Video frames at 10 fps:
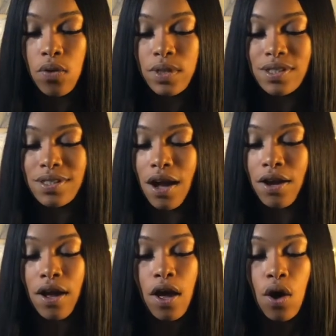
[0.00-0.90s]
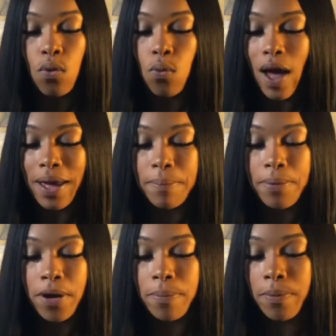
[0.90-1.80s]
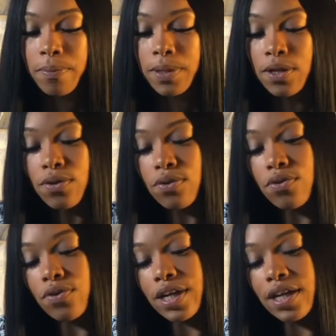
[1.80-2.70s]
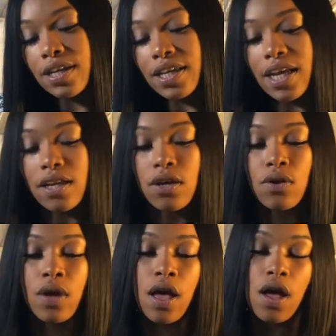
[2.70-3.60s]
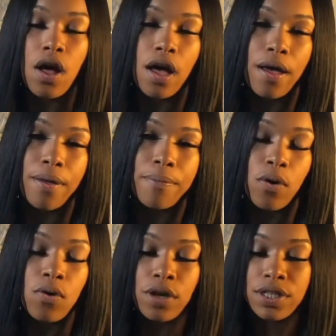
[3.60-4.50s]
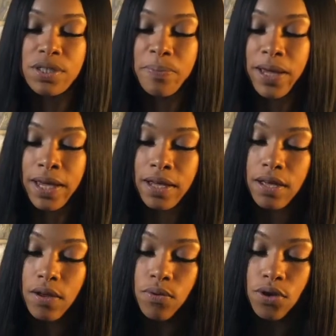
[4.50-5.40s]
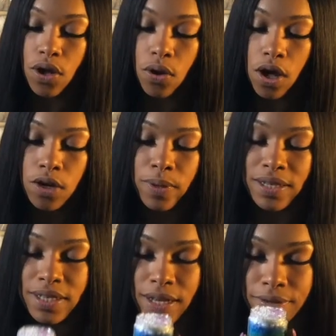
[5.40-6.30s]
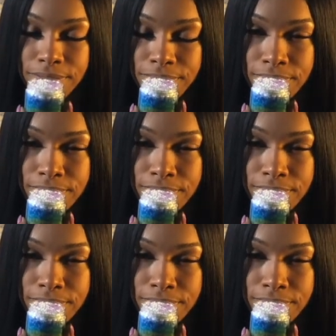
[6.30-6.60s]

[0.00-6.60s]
We start white, purple, blue, green, yellow, orange, pink. You go all the way down.